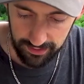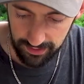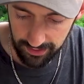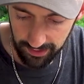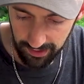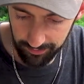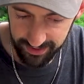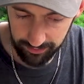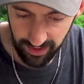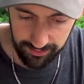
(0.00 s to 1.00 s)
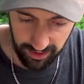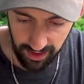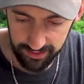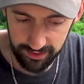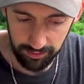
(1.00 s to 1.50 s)
Sometimes your
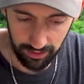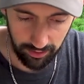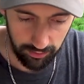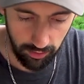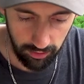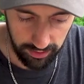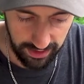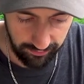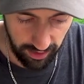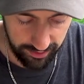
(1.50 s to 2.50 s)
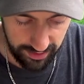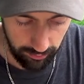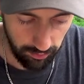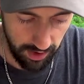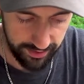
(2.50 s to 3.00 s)
hands do get a little cold even in the
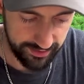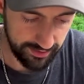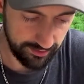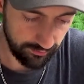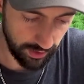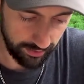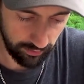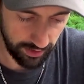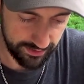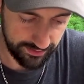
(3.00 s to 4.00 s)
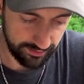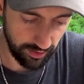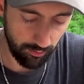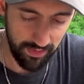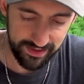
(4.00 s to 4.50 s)
summer months whenever it's, you
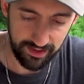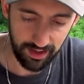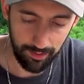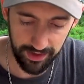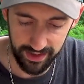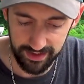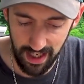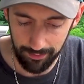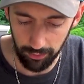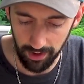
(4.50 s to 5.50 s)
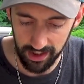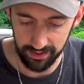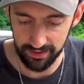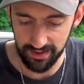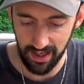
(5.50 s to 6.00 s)
know, misting up at the top or raining at
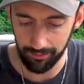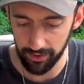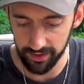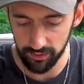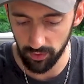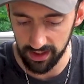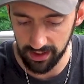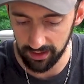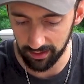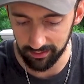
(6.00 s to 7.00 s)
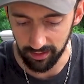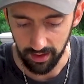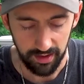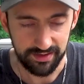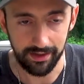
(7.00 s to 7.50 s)
the top and it's windy and
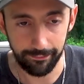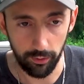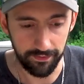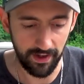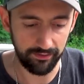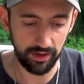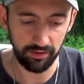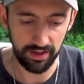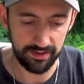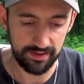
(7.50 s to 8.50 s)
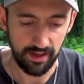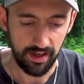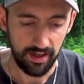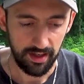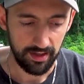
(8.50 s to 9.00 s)
say 45 degrees.
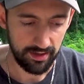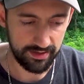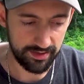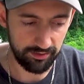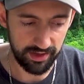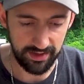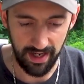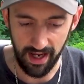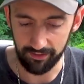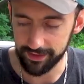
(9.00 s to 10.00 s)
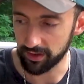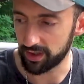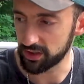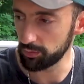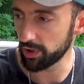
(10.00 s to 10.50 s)
This is great to have, so I
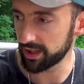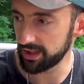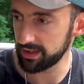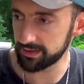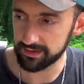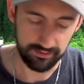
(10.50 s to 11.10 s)
do bring these.